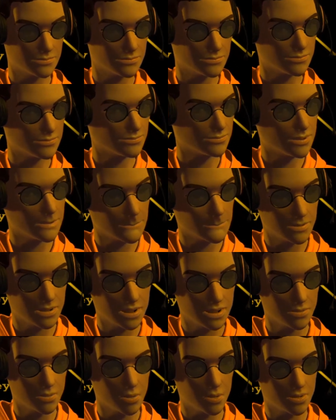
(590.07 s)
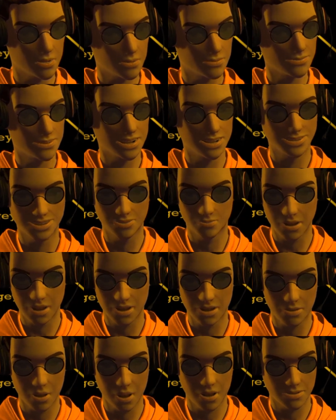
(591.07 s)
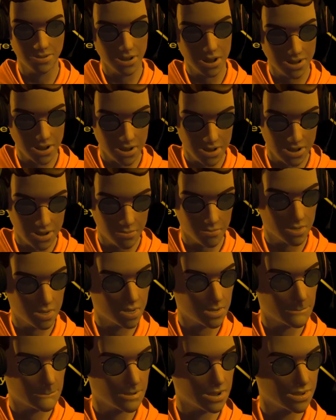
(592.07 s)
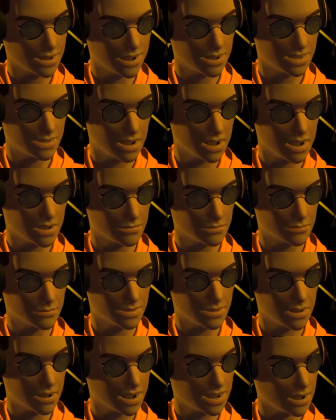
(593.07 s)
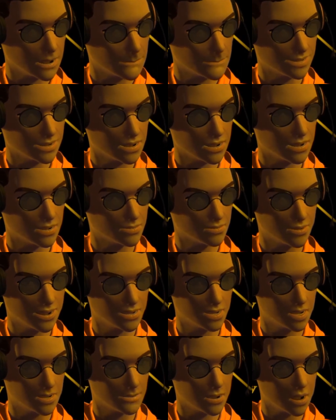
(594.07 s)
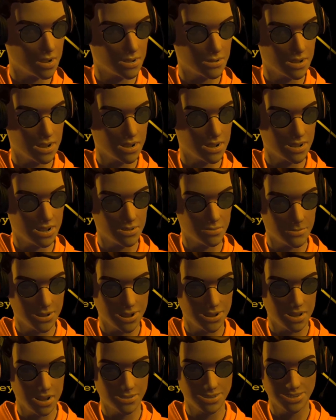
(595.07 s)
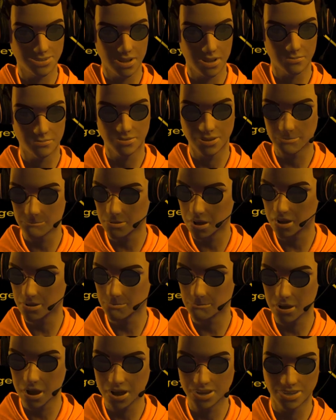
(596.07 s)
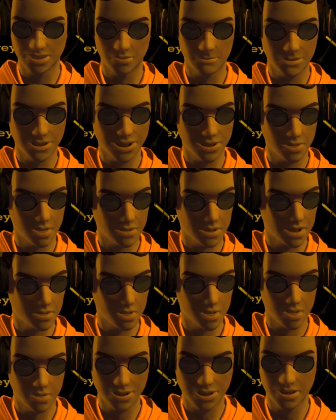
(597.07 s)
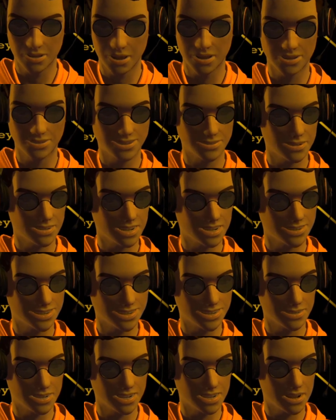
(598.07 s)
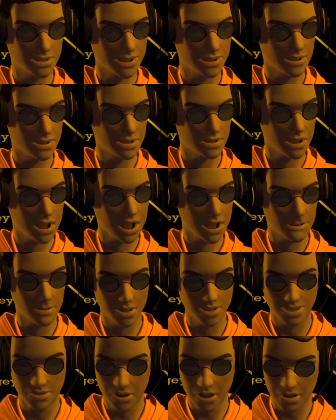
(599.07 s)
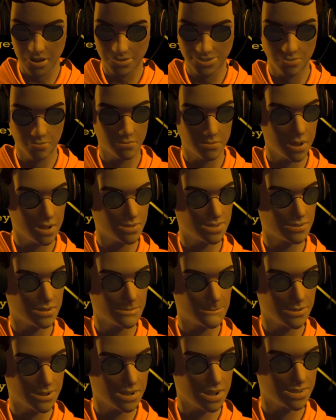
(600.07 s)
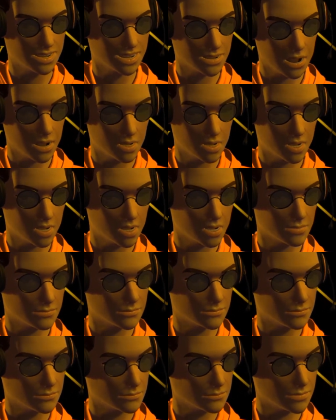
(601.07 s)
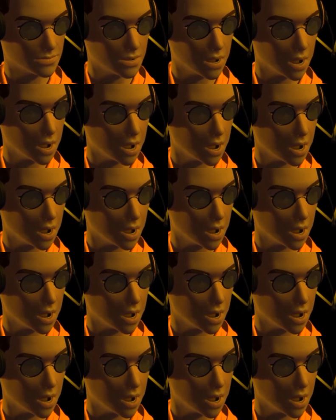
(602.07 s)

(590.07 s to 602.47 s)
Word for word: Remember too, that even though this is a confirmed list, this doesn't mean that your favorite Pokemon didn't make it. They might possibly return in the DLC, slated uh, most likely for next summer. So